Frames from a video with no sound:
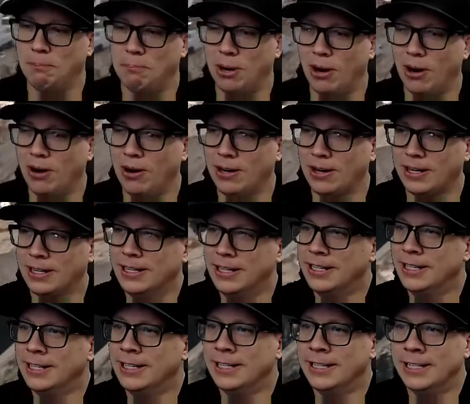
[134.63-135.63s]
park.
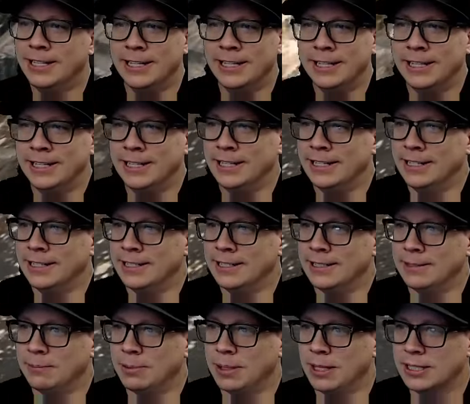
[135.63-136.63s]

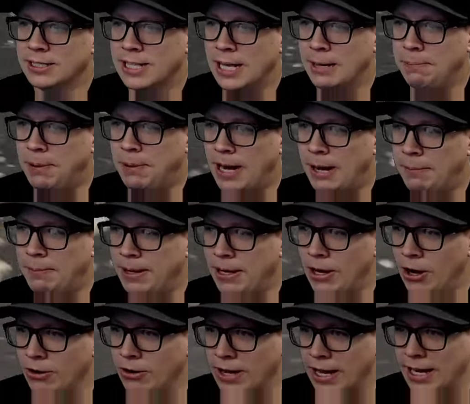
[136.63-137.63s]
Blunt slide pop in.
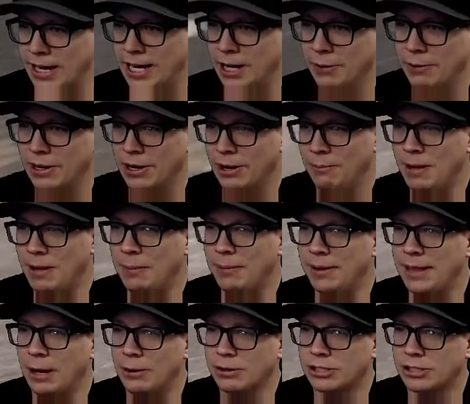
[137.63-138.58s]
Okay, here we go. Maybe that